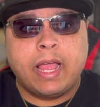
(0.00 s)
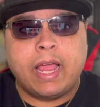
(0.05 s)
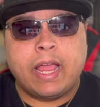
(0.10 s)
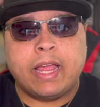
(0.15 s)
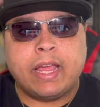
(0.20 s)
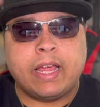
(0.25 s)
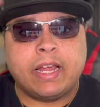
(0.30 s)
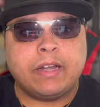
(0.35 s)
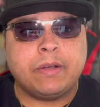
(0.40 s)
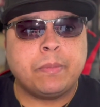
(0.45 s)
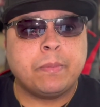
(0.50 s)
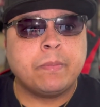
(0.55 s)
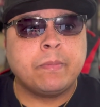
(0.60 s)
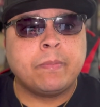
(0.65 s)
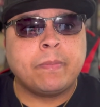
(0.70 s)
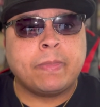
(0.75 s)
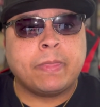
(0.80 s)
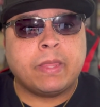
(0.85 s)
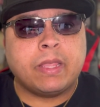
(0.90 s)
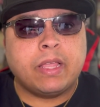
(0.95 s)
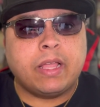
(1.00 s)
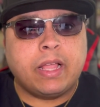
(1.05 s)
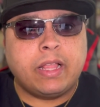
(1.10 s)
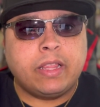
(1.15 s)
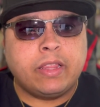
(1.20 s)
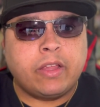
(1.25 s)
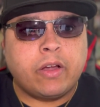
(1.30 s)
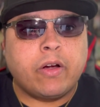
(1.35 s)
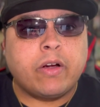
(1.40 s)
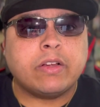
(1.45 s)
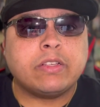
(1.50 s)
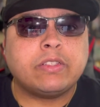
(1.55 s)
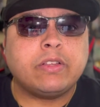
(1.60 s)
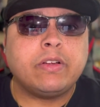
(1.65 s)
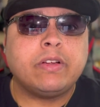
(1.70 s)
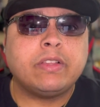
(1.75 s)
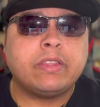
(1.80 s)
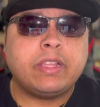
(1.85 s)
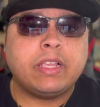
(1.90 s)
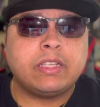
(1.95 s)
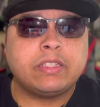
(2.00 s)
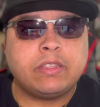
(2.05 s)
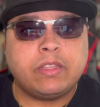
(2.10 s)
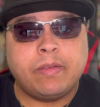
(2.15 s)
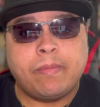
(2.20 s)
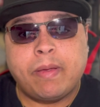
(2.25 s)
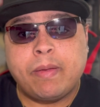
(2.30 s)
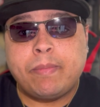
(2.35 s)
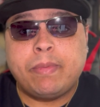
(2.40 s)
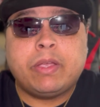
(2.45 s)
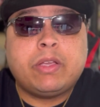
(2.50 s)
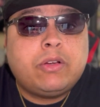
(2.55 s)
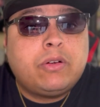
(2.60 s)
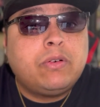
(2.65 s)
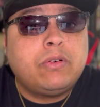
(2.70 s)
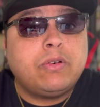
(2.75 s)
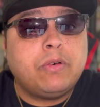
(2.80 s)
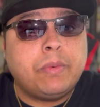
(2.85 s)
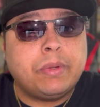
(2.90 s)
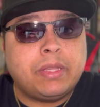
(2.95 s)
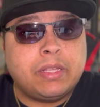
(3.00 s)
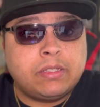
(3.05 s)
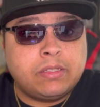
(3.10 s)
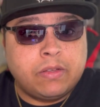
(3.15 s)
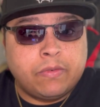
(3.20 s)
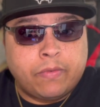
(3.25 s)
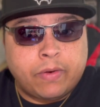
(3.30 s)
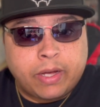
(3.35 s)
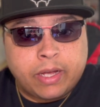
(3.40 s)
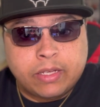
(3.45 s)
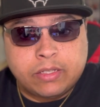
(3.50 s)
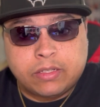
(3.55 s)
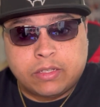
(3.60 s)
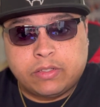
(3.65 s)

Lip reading: And there are certain things that may be cool with this device,